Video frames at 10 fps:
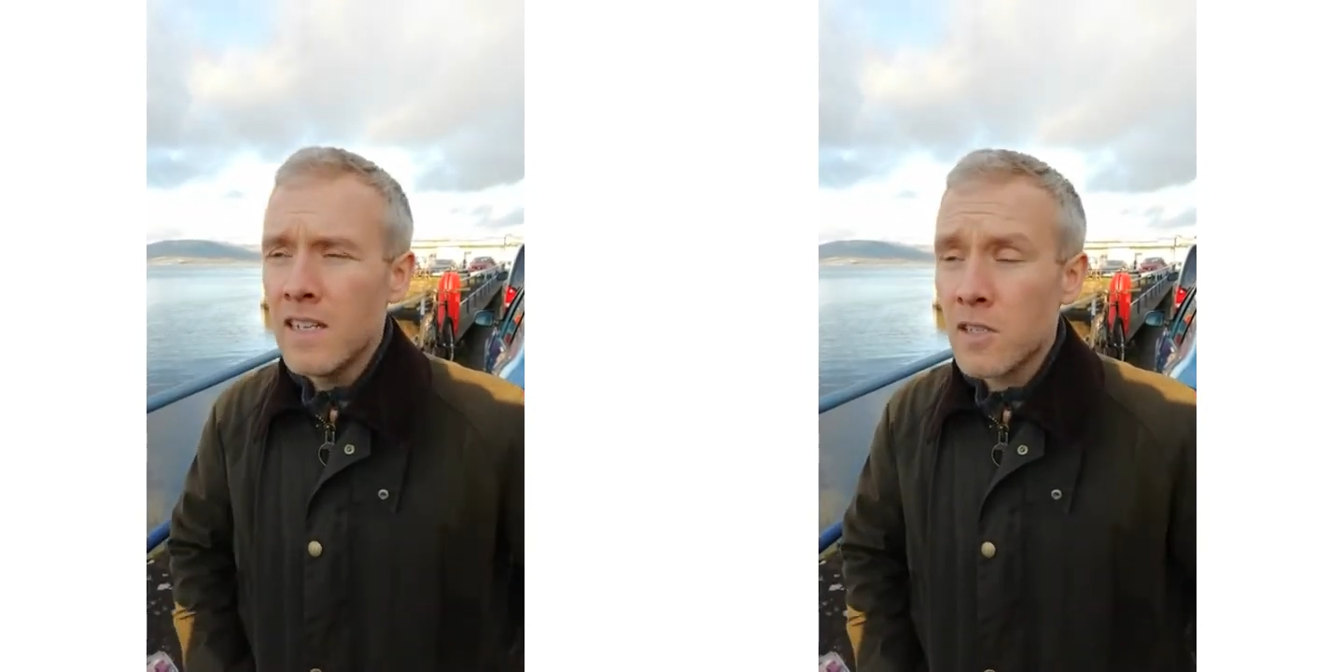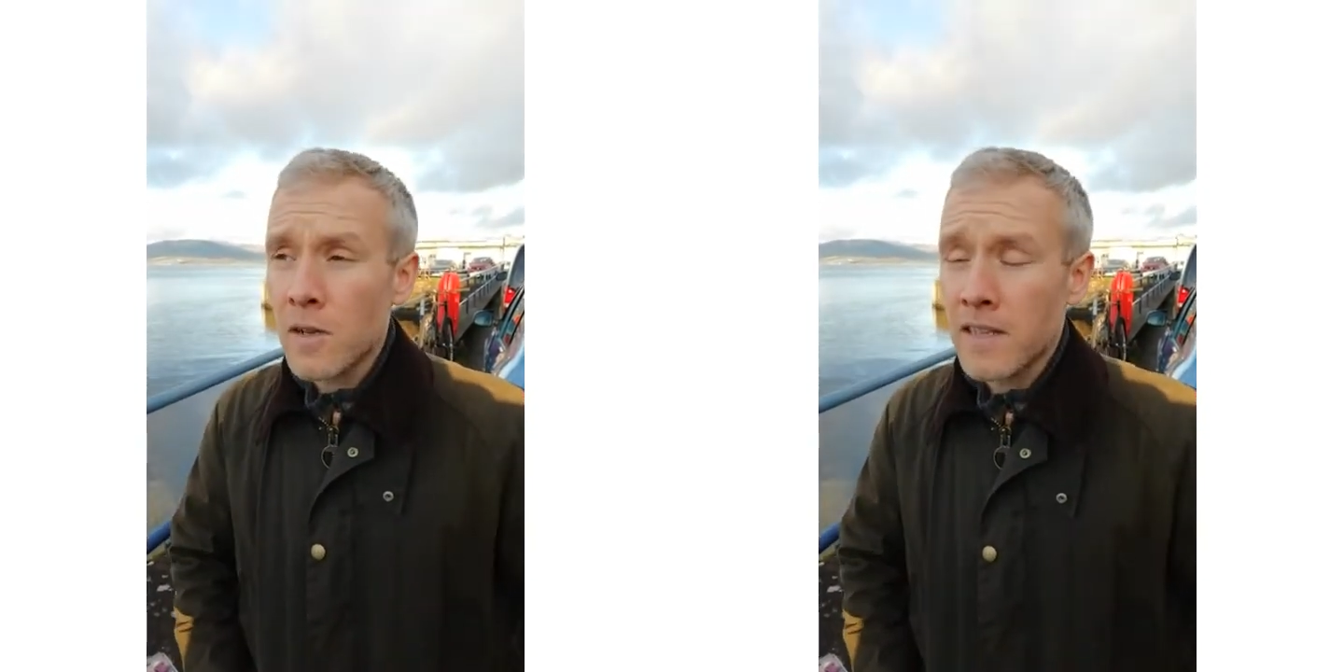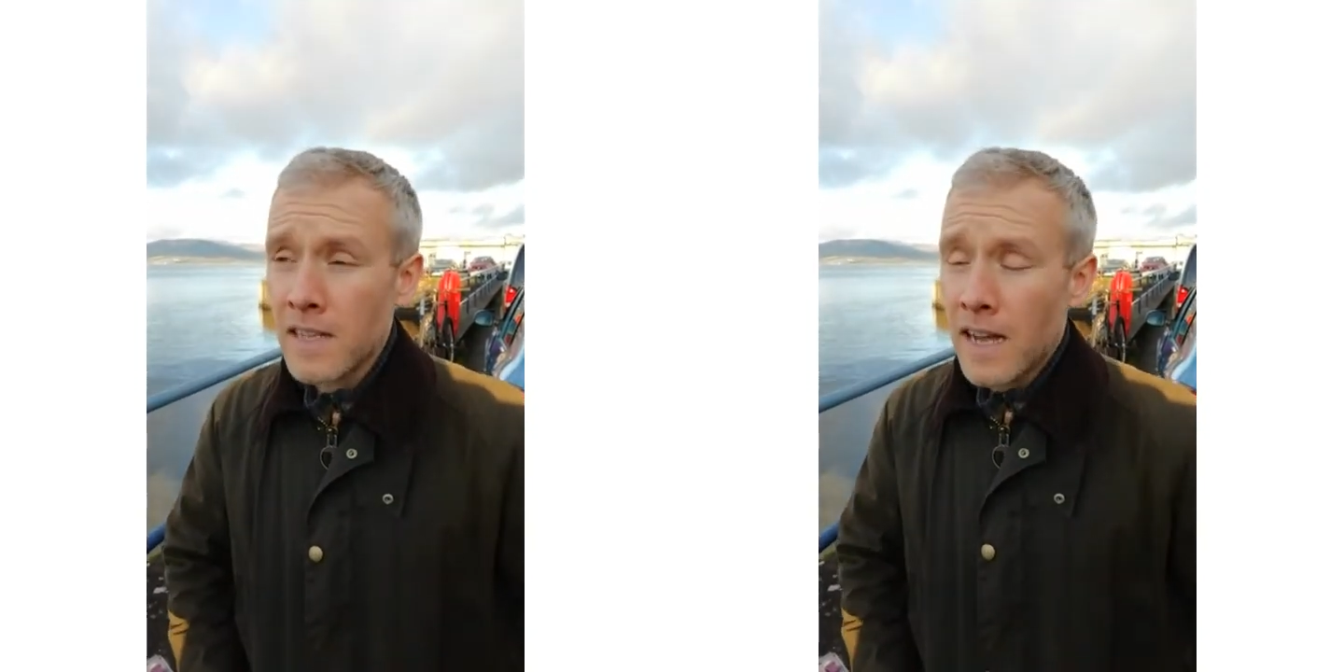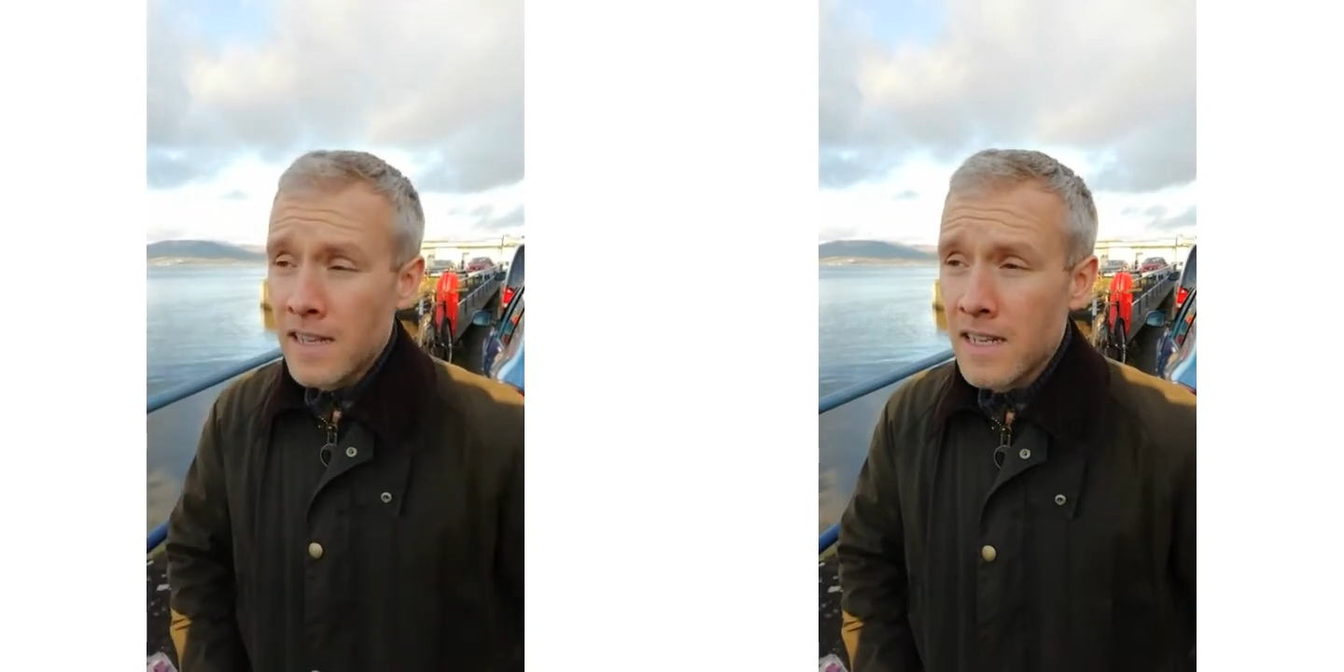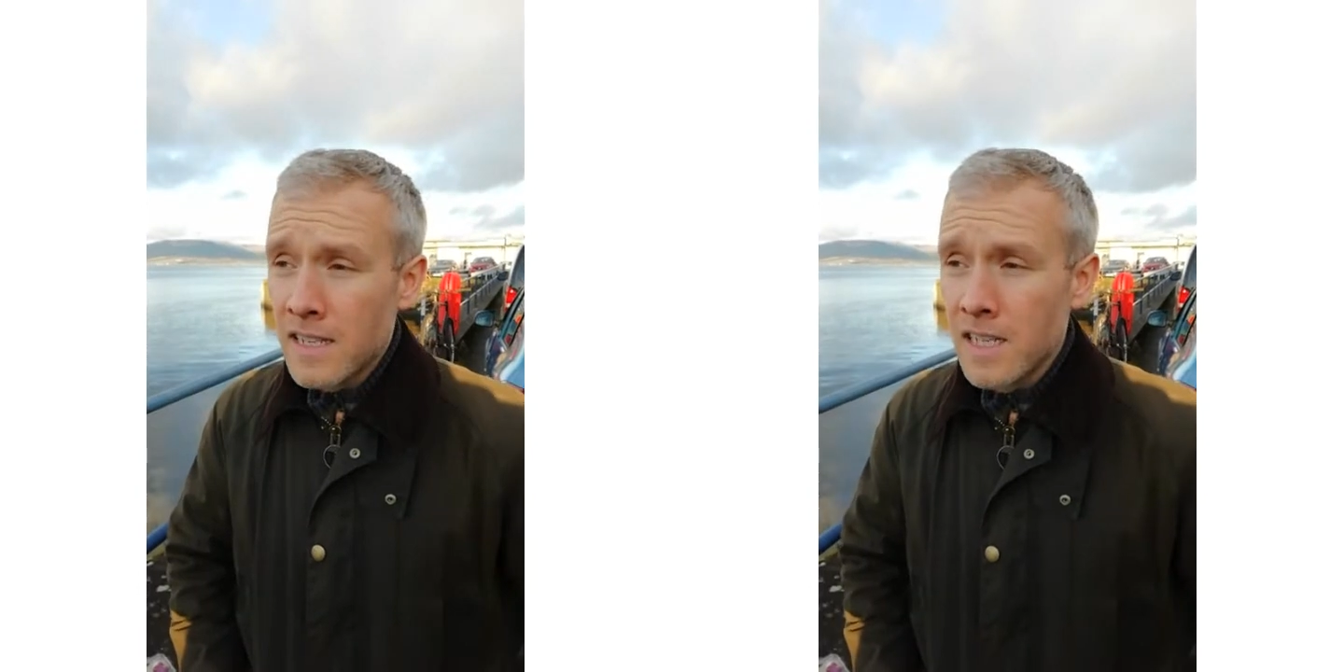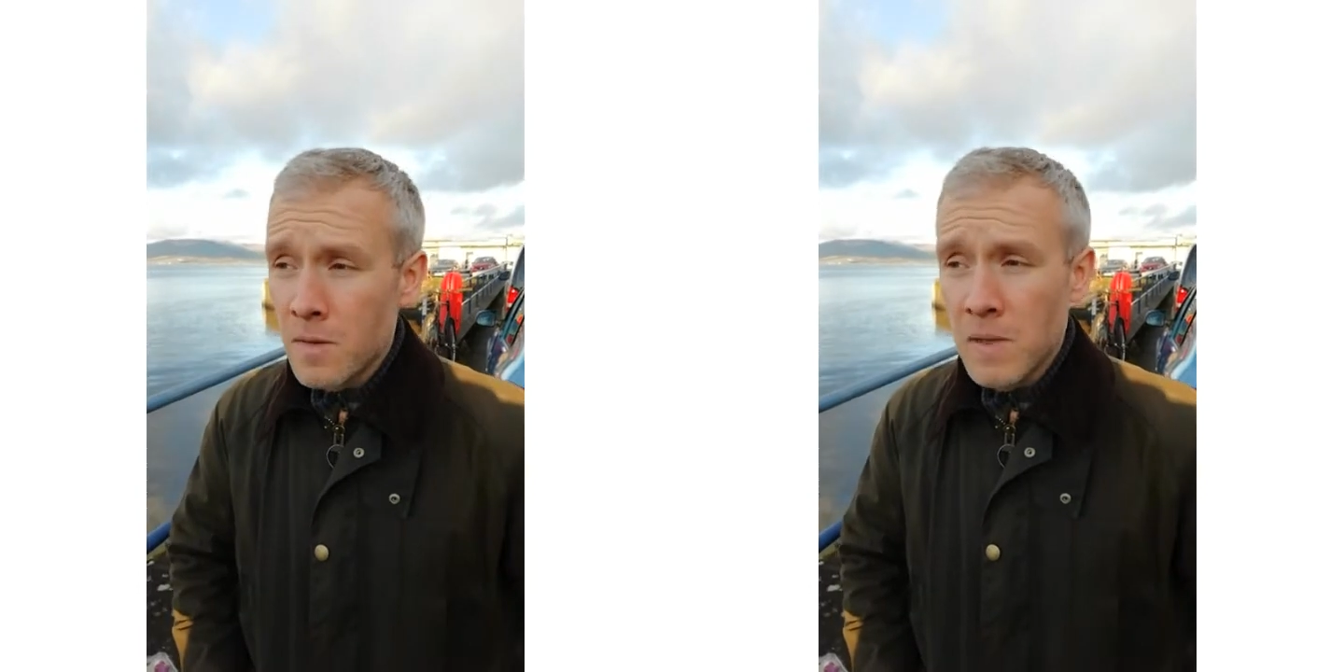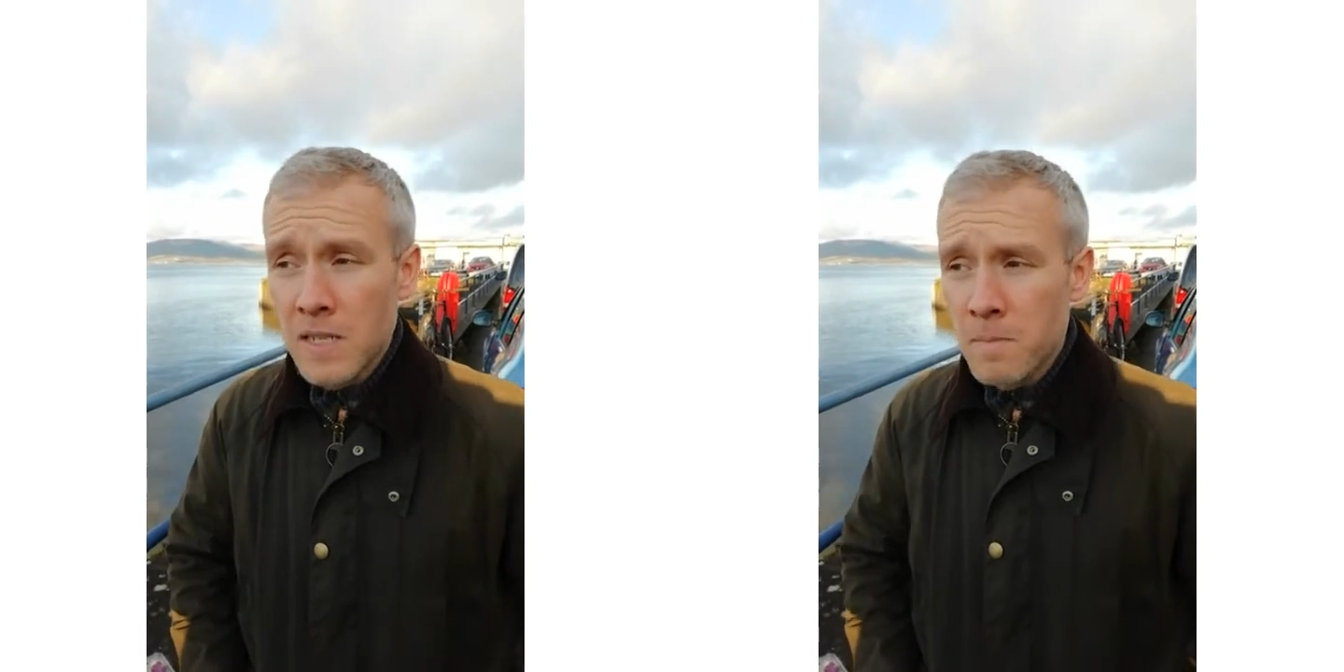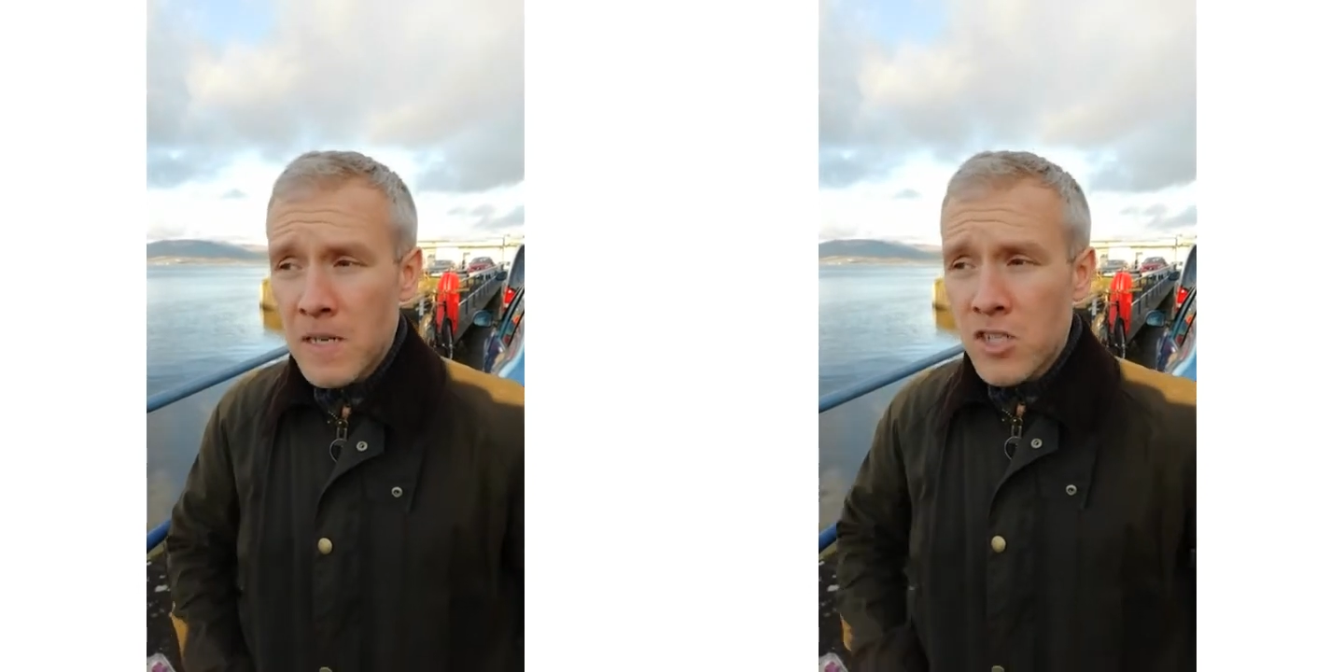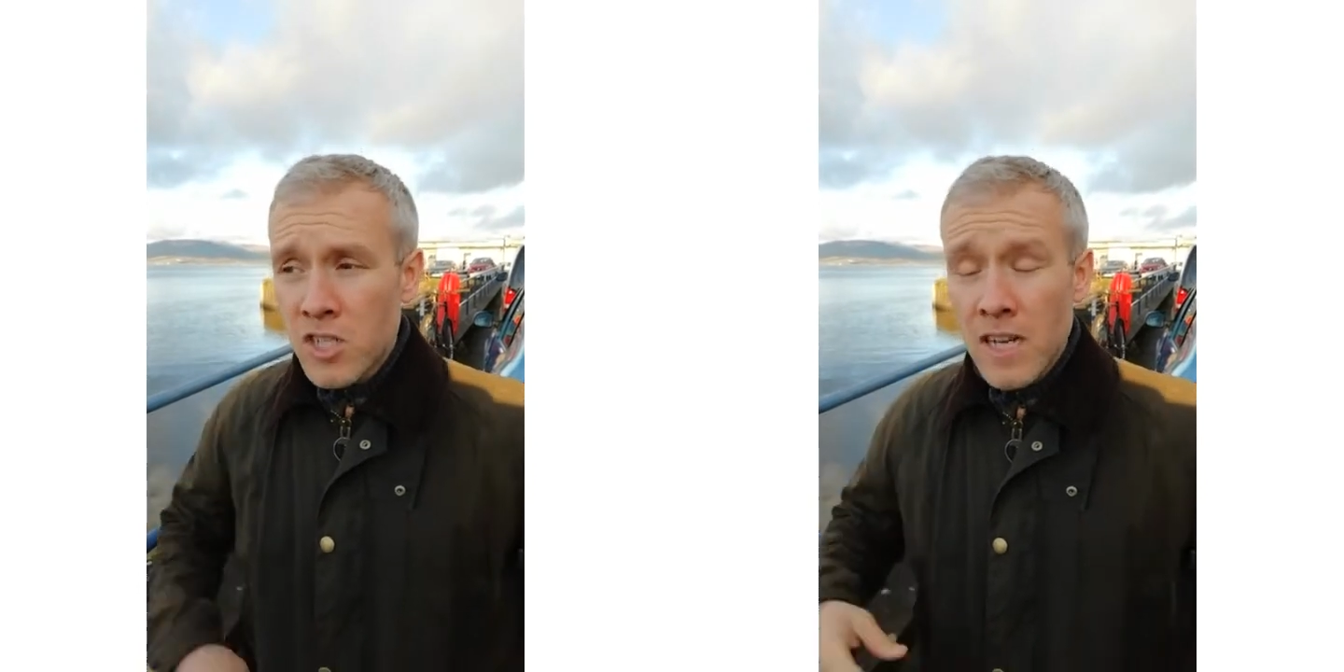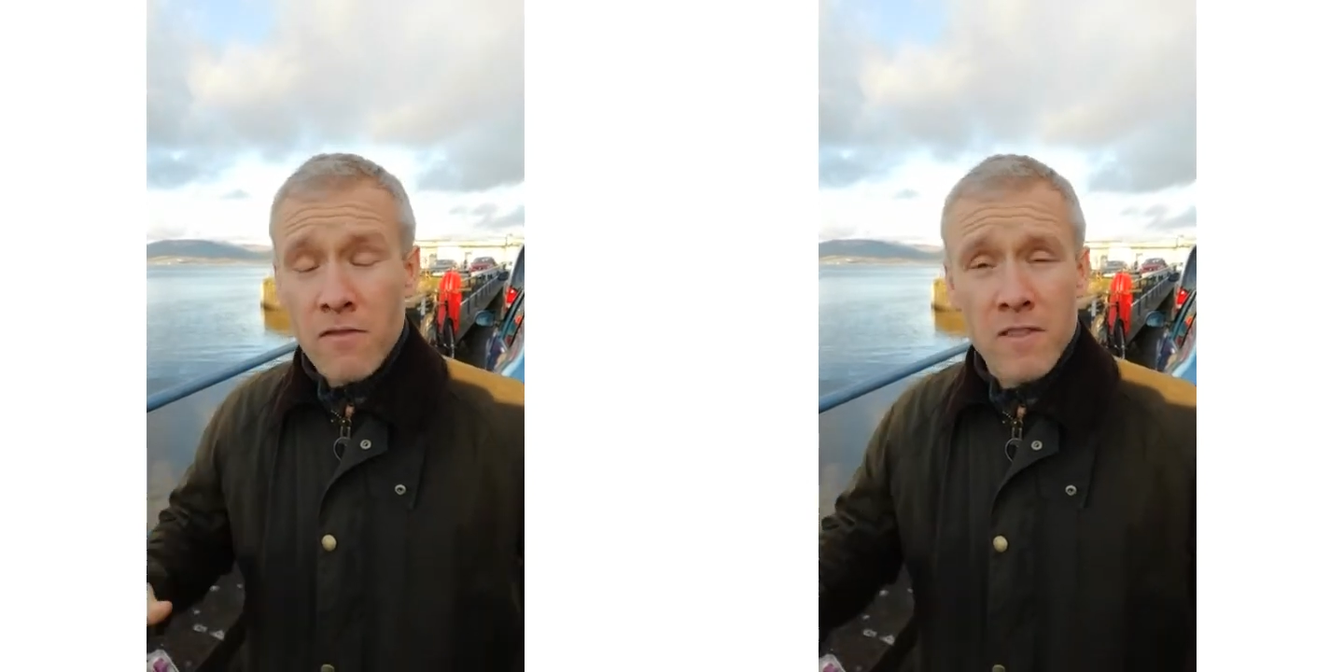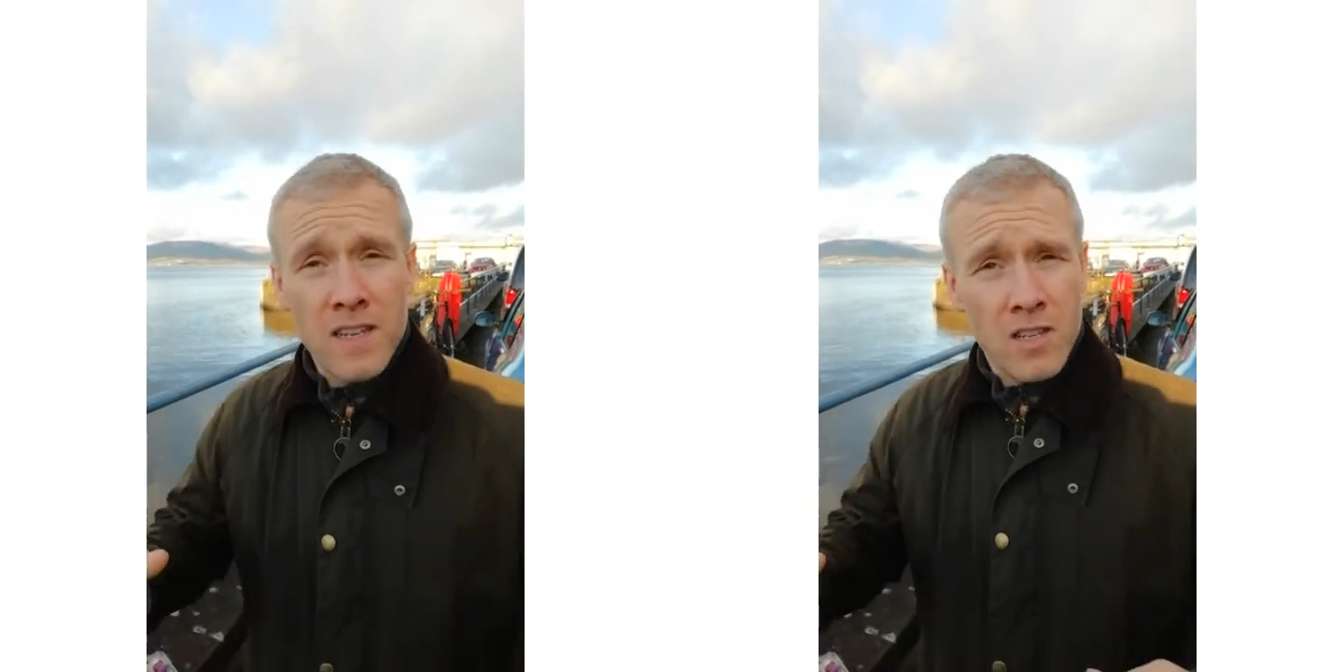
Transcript: So I think there's going to be this big shift in